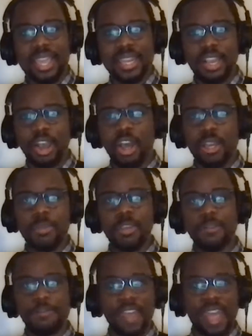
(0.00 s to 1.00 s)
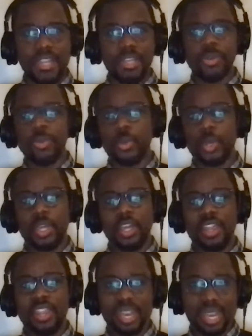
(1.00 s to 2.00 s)
an economy of value
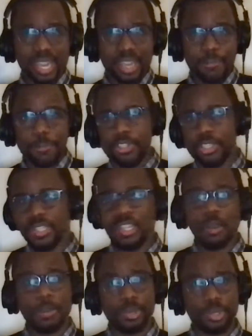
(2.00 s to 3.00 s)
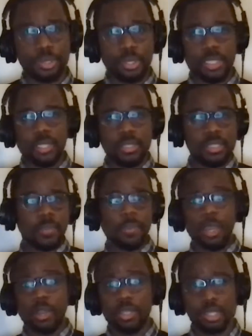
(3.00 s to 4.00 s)
yeah. that leverages the opportunity to
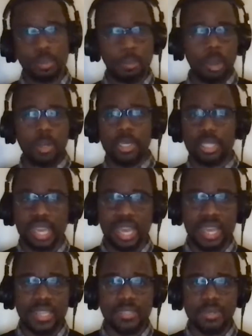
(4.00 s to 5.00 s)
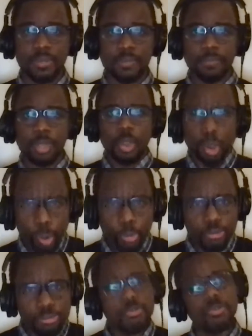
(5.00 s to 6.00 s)
dem democratize who
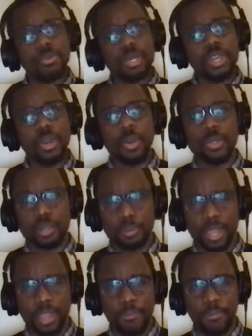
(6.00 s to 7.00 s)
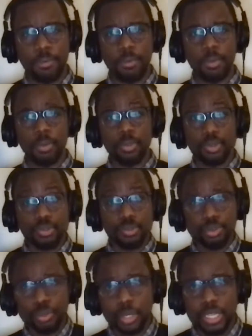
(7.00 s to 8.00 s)
truly owns the platform, who
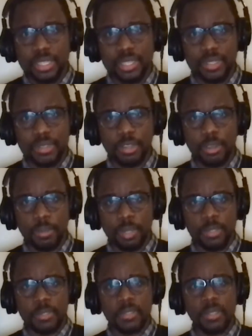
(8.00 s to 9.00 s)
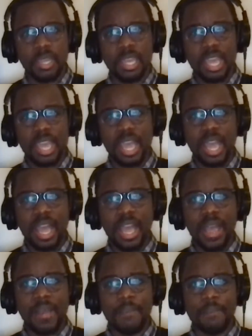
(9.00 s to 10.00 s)
truly determines
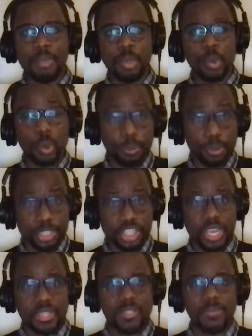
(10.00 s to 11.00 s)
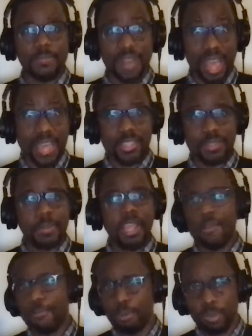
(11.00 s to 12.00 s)
um, who projects via this
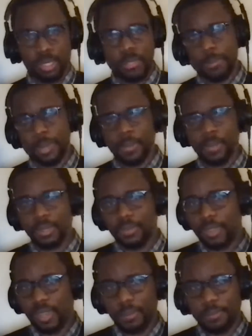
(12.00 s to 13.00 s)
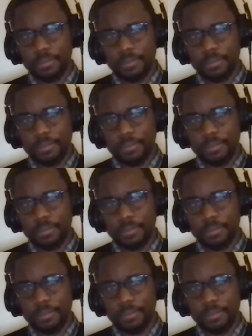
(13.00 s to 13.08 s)
platform into public sphere.